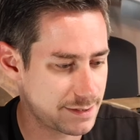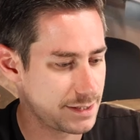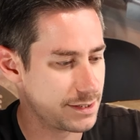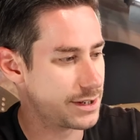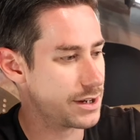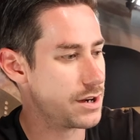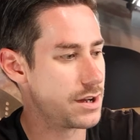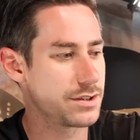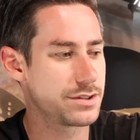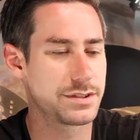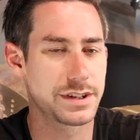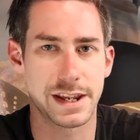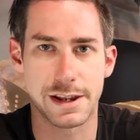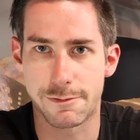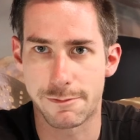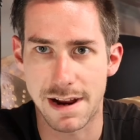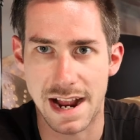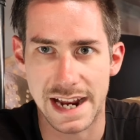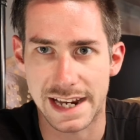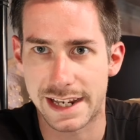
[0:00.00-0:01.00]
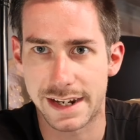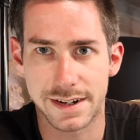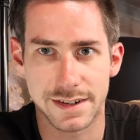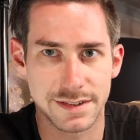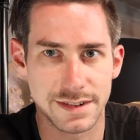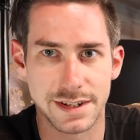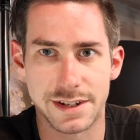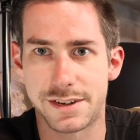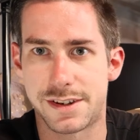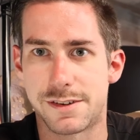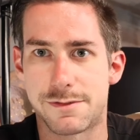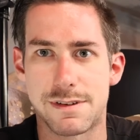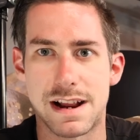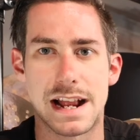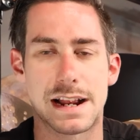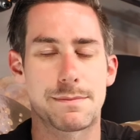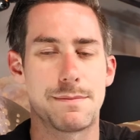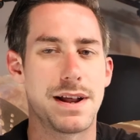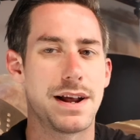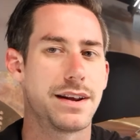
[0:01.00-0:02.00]
you can also get rack ears and you can
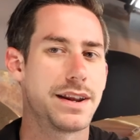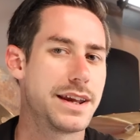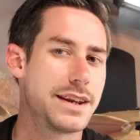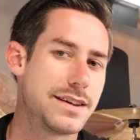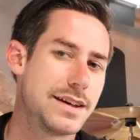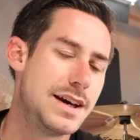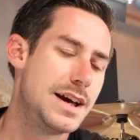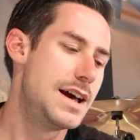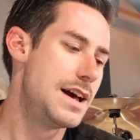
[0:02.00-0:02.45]
rack mount it,